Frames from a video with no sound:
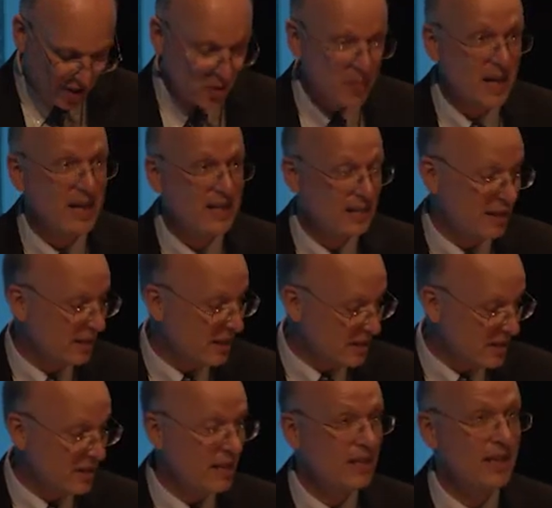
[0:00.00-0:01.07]
another painting
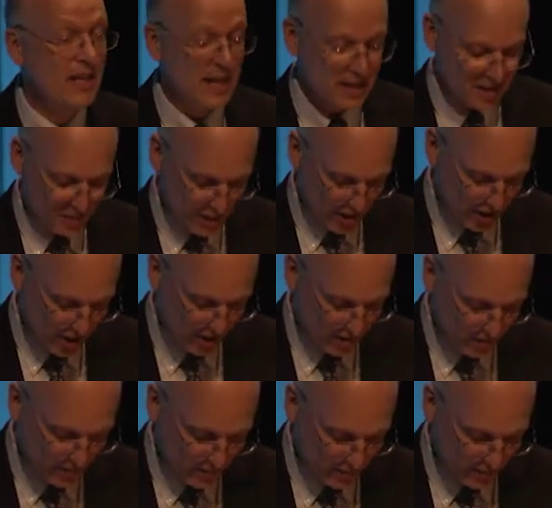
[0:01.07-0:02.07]
that's in the exhibition.